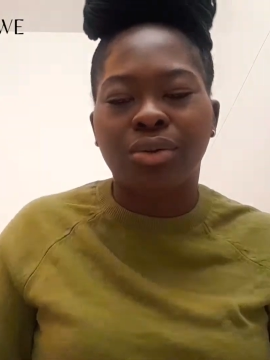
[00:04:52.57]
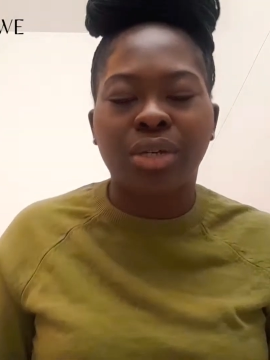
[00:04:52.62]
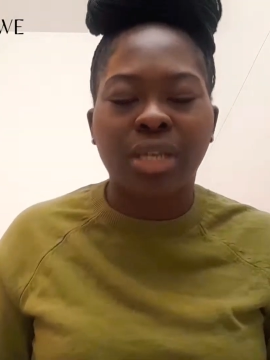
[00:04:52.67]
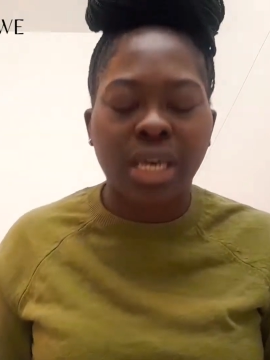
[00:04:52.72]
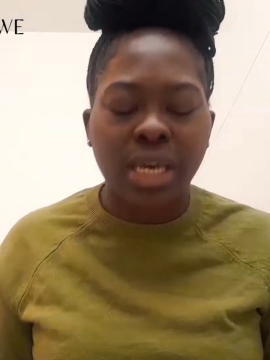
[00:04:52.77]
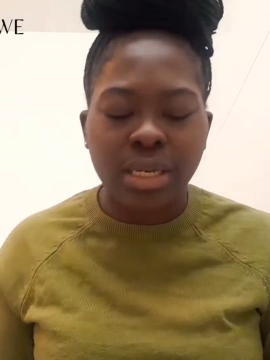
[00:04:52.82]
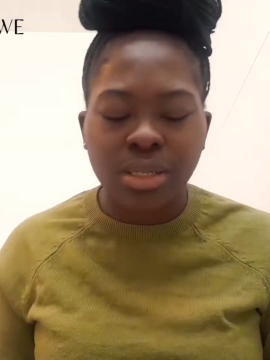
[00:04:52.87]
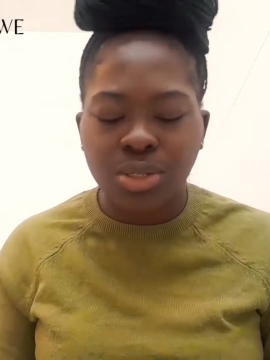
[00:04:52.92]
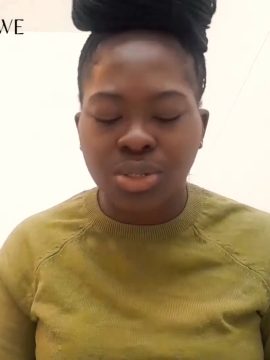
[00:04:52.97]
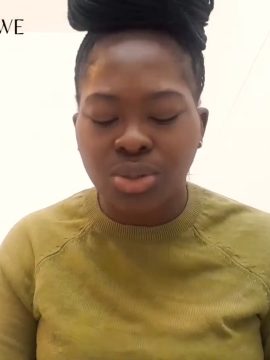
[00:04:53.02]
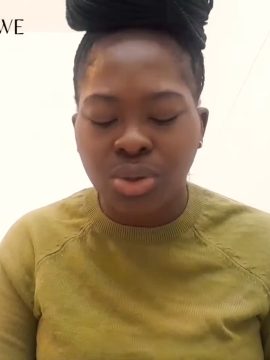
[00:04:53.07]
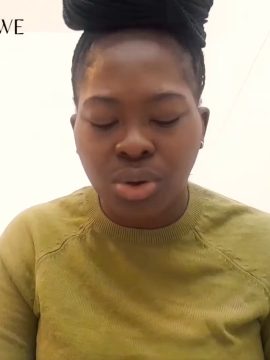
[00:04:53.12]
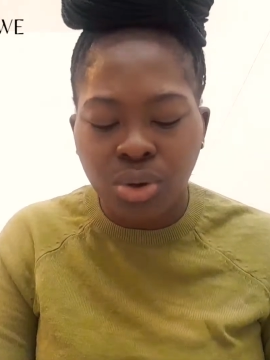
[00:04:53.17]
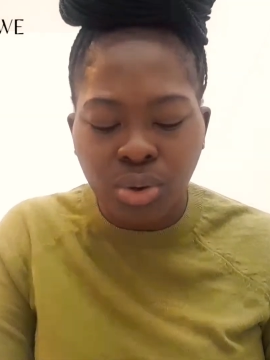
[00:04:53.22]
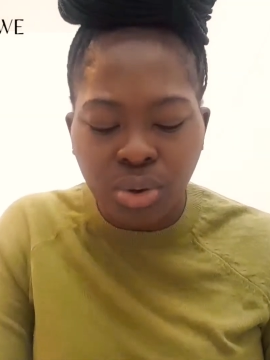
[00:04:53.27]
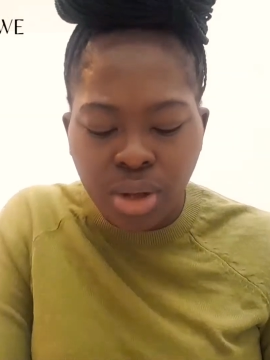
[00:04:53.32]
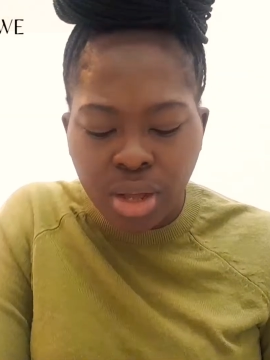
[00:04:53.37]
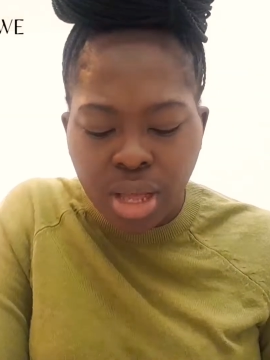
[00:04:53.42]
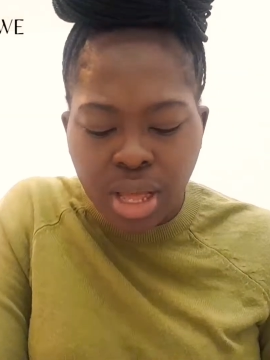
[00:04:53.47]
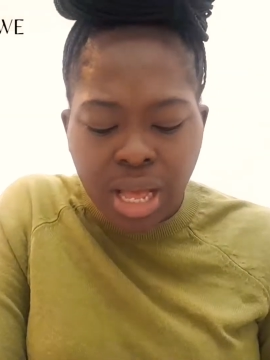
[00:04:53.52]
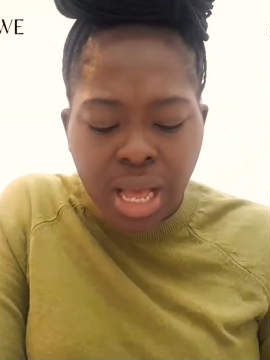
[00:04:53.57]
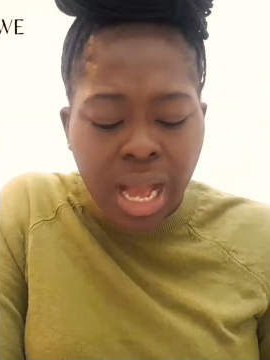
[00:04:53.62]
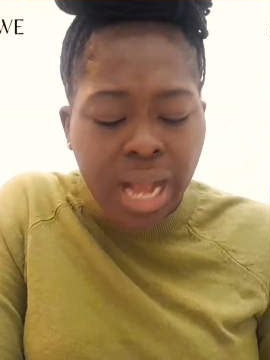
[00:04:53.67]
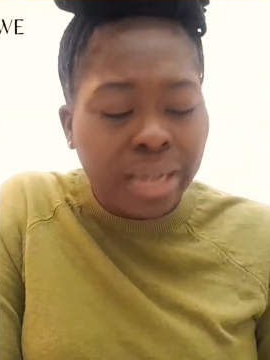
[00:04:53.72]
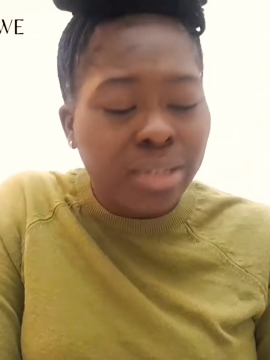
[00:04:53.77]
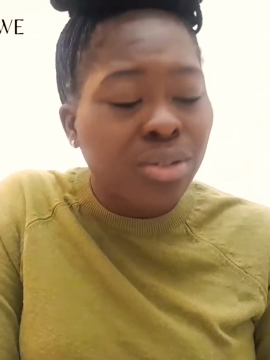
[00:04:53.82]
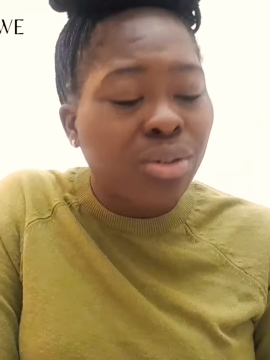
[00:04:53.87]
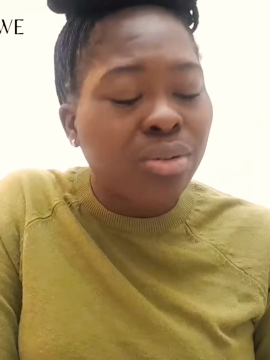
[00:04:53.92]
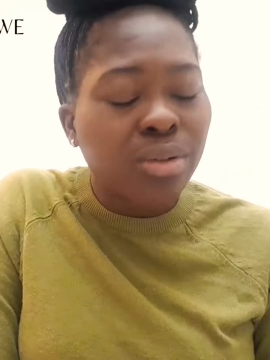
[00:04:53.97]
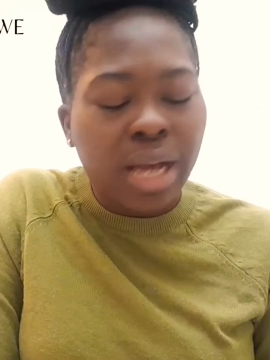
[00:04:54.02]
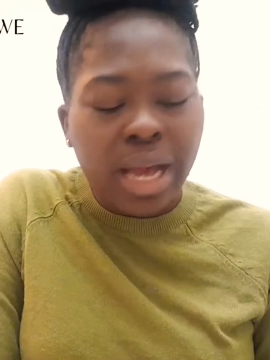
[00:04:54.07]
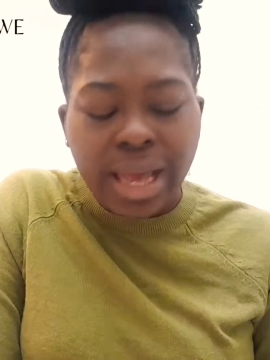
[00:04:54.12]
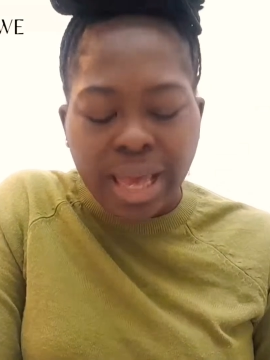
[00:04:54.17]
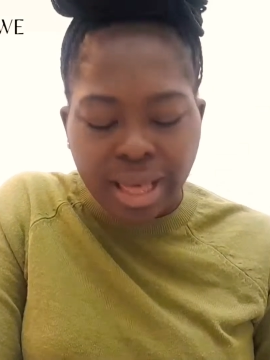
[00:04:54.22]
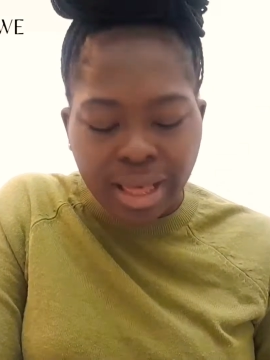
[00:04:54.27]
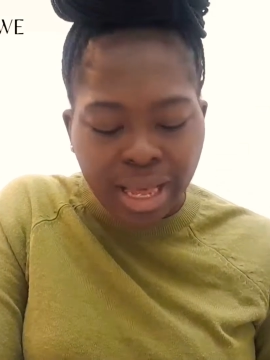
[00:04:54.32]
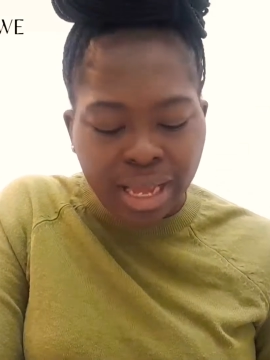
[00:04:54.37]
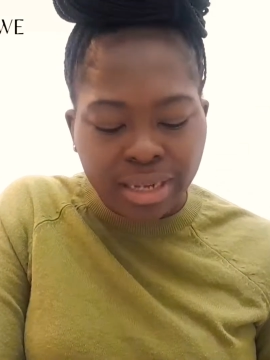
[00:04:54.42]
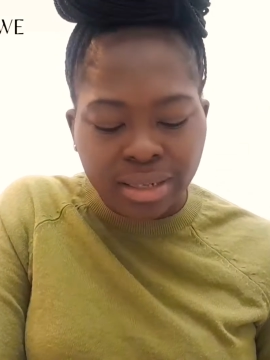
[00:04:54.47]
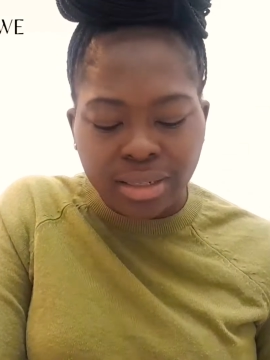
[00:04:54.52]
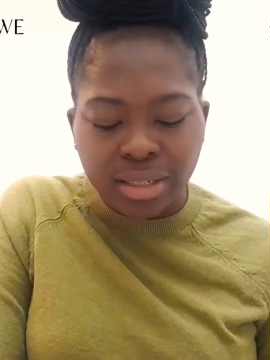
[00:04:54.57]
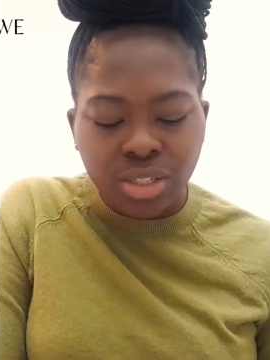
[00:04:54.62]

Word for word: Okay, so I don't, I, I,